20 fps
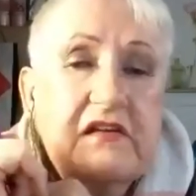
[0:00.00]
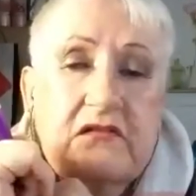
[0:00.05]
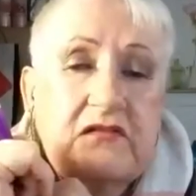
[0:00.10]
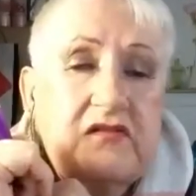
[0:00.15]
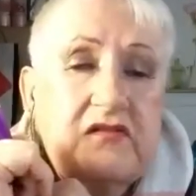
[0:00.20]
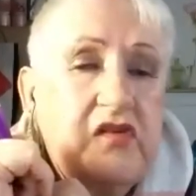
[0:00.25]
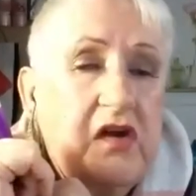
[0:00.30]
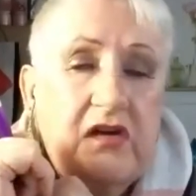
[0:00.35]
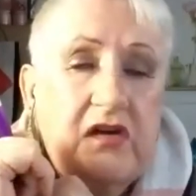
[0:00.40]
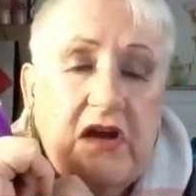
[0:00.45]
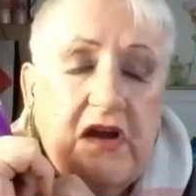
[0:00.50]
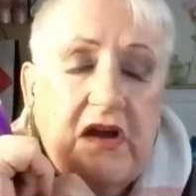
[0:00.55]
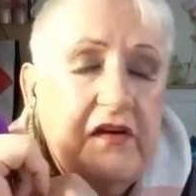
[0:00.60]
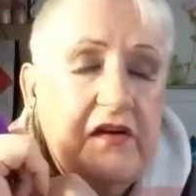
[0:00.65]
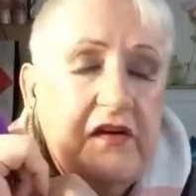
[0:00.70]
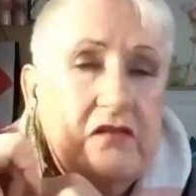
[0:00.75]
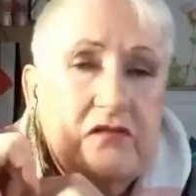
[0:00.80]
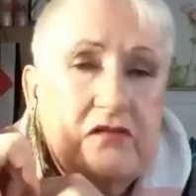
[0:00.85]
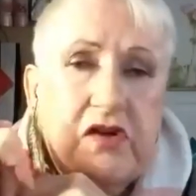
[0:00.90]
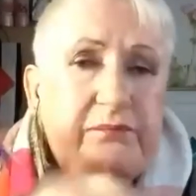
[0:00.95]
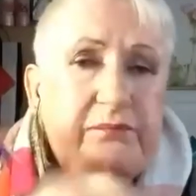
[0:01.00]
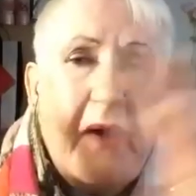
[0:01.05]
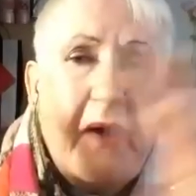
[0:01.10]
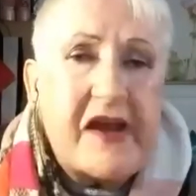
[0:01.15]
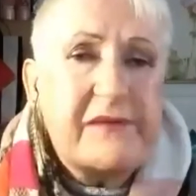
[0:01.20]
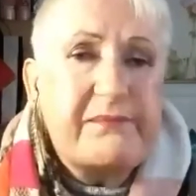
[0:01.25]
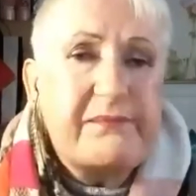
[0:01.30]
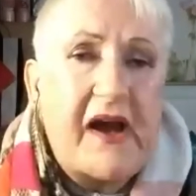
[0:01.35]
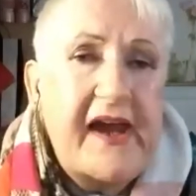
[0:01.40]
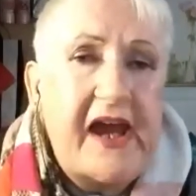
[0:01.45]
it, it, it,
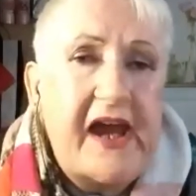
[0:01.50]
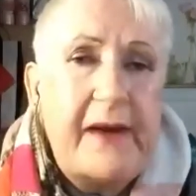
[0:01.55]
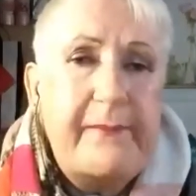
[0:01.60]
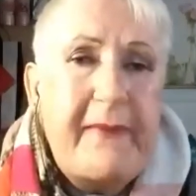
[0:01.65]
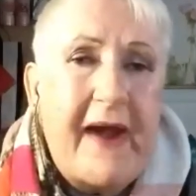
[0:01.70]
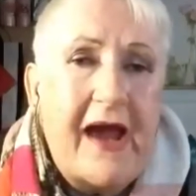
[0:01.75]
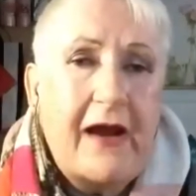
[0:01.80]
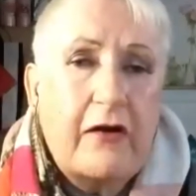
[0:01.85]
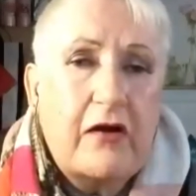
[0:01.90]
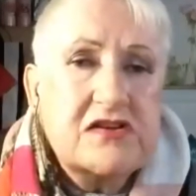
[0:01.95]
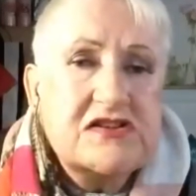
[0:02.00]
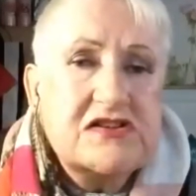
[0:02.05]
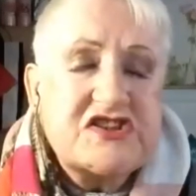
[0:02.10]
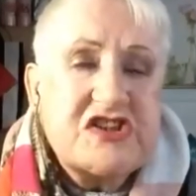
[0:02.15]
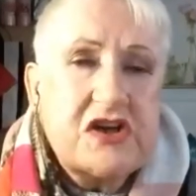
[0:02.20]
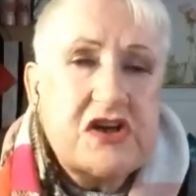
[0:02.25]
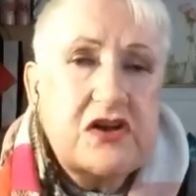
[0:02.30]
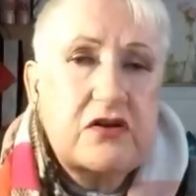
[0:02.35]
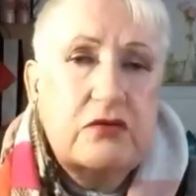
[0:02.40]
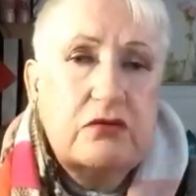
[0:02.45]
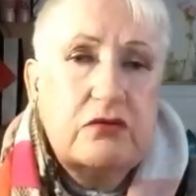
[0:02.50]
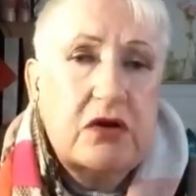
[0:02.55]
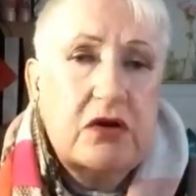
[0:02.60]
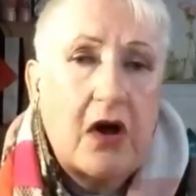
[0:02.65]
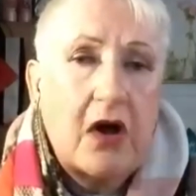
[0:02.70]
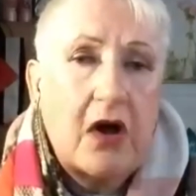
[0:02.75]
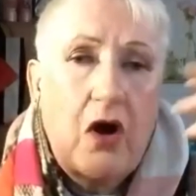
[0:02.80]
pass by email on to